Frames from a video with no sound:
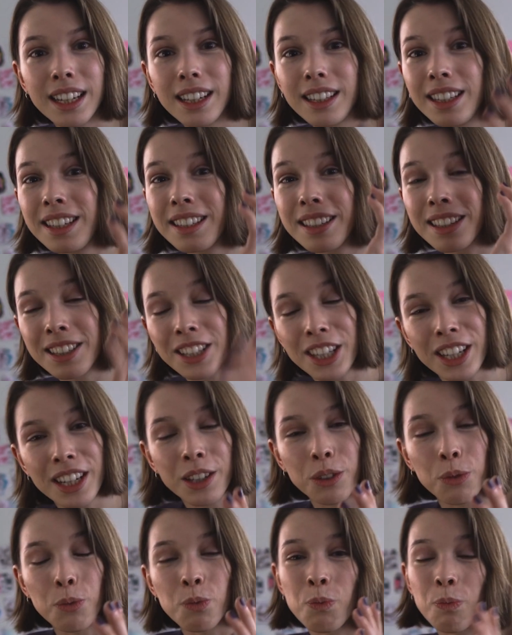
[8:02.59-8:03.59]
Lisa Chi
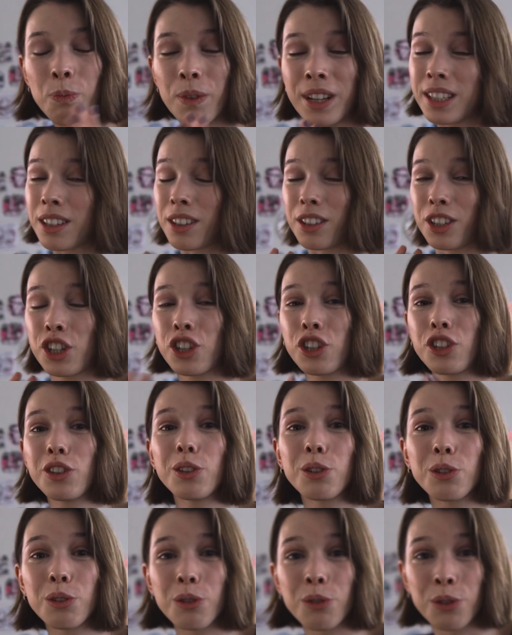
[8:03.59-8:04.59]
is a
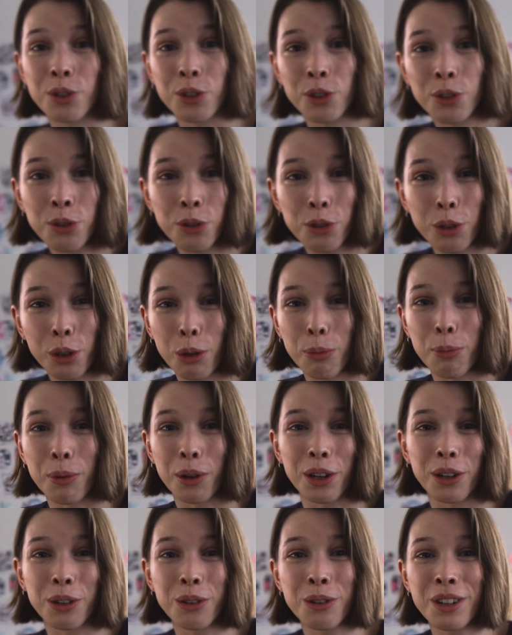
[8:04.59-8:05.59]
huge
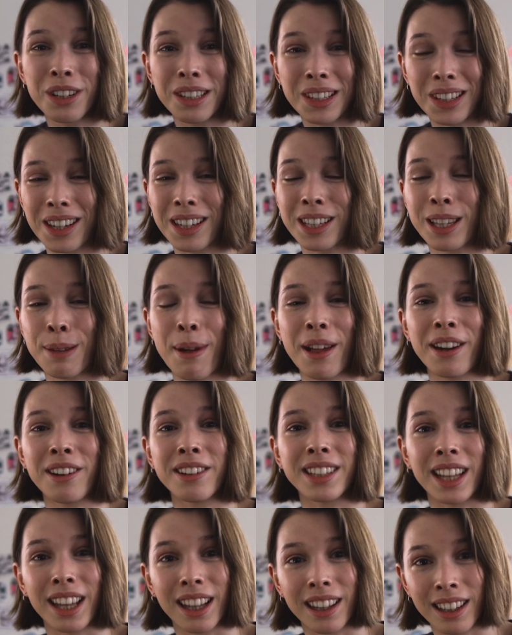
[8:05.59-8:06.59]
YouTuber who just talks about her
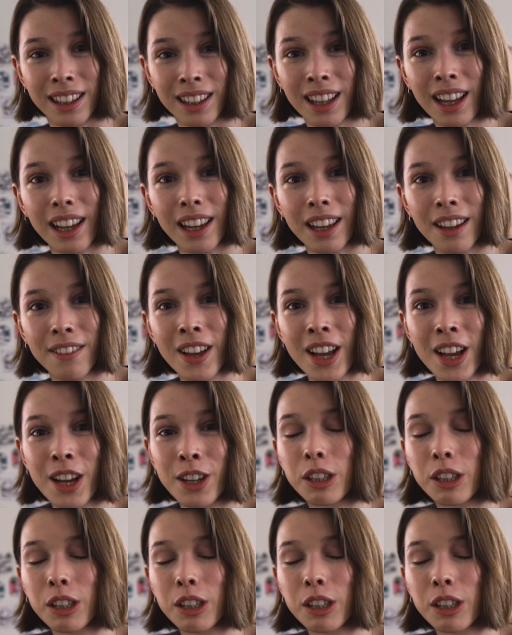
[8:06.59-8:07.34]
daily life.